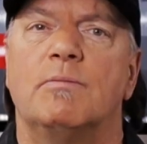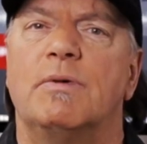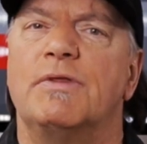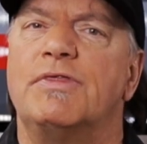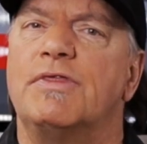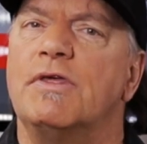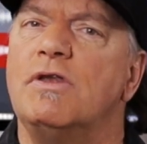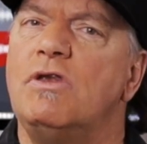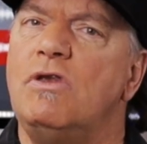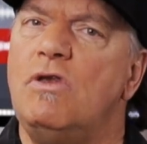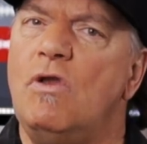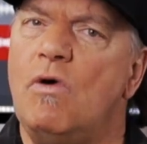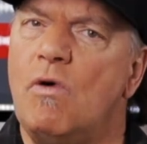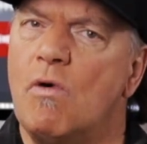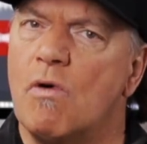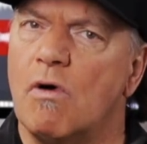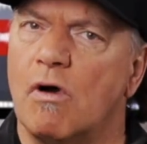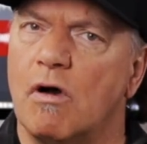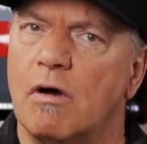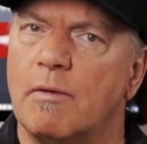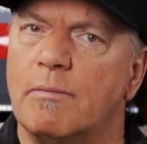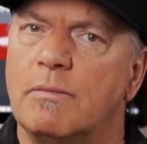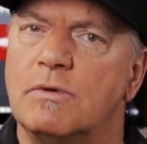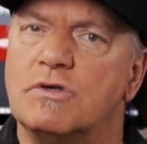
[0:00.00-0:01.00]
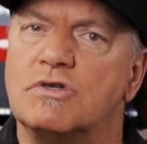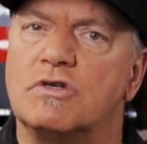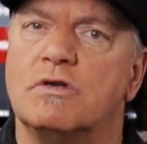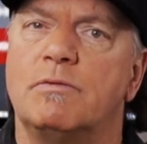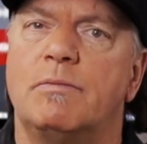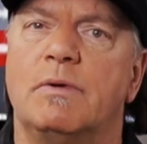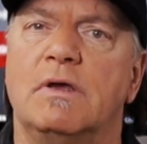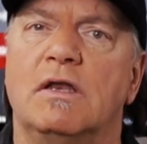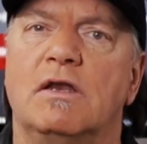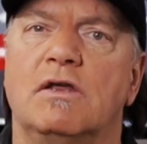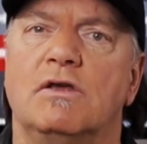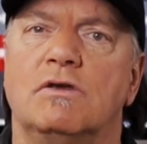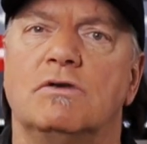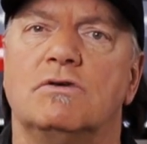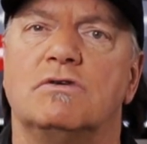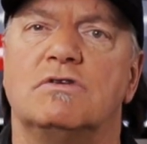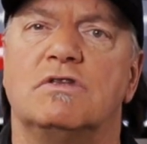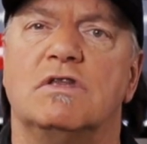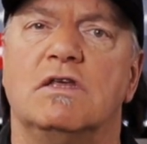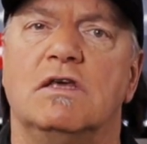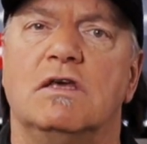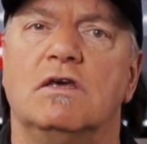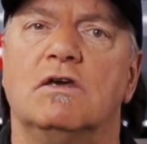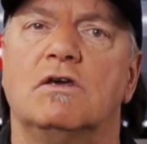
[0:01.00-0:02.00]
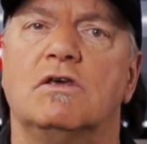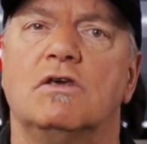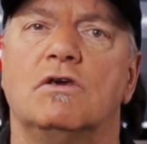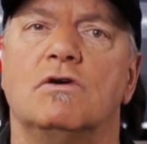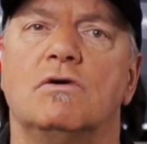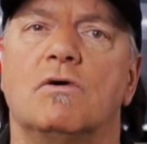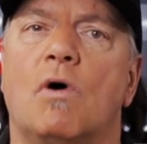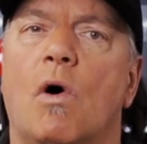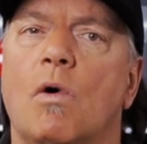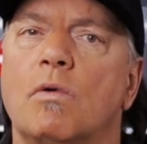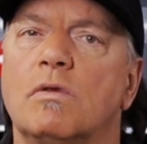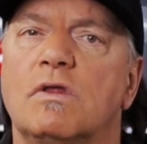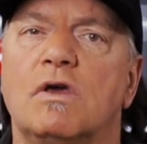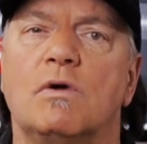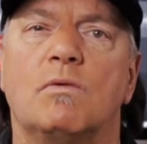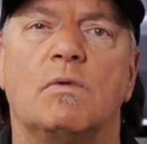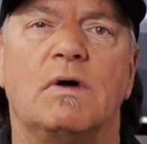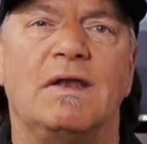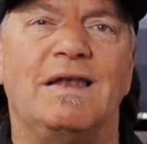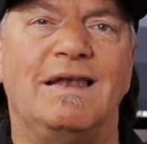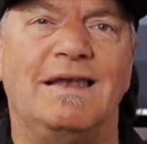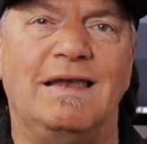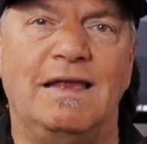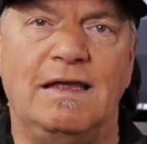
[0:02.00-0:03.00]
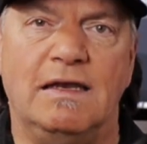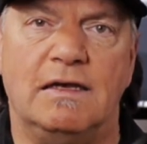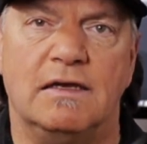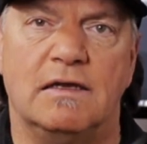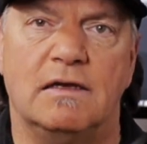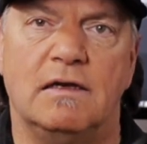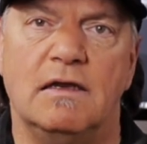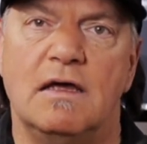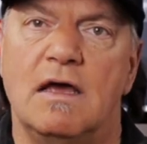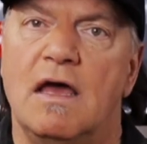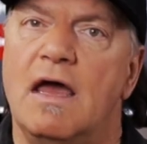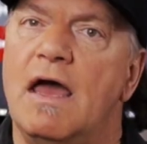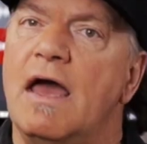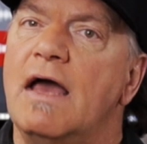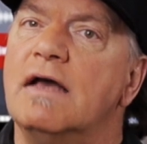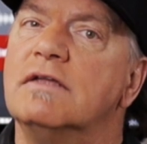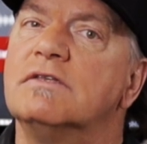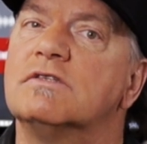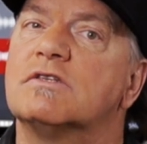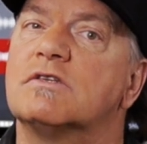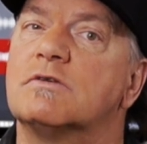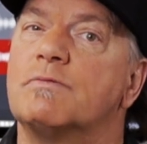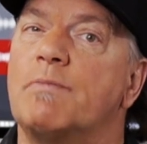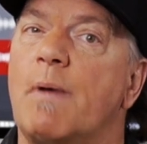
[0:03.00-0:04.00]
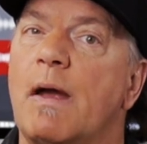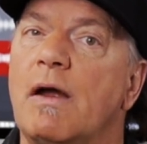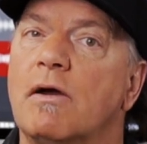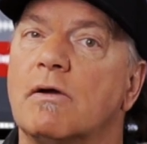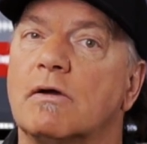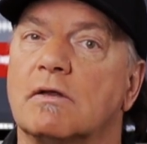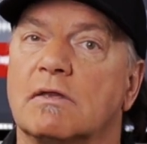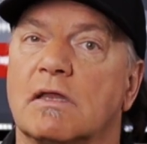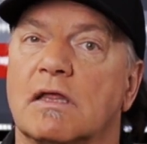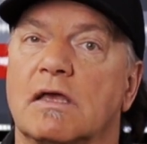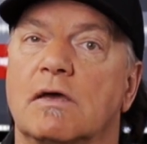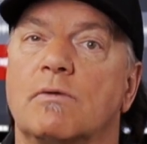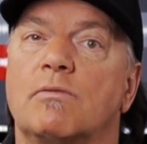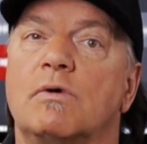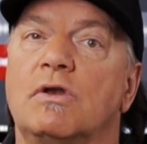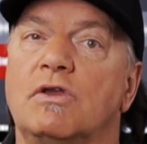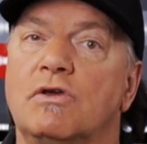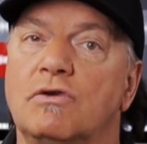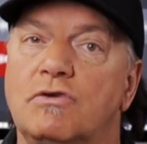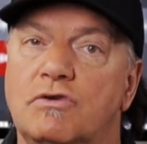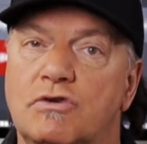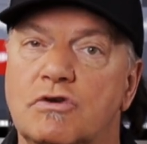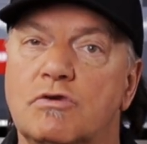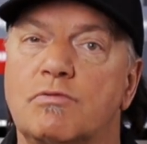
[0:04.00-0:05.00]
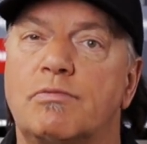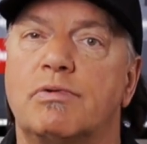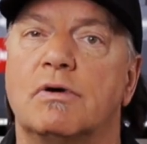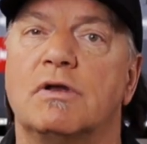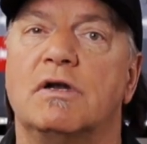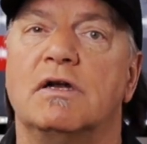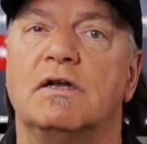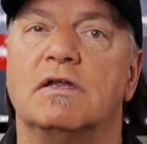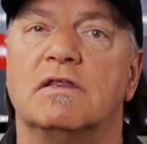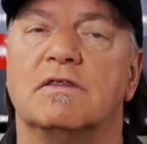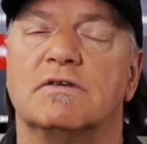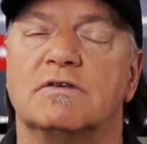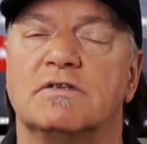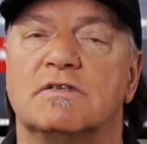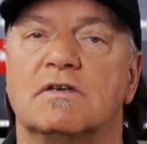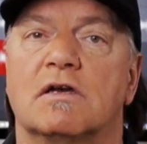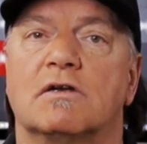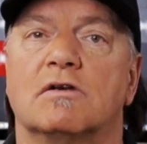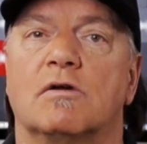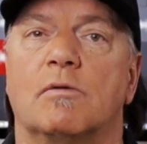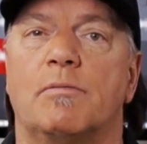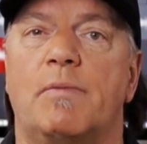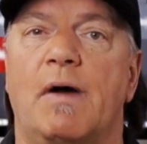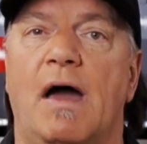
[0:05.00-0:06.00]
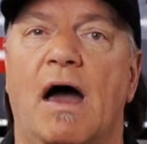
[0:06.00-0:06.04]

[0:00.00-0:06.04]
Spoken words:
but the norm should be to use the EQ only when needed and sparingly when you do put it in the signal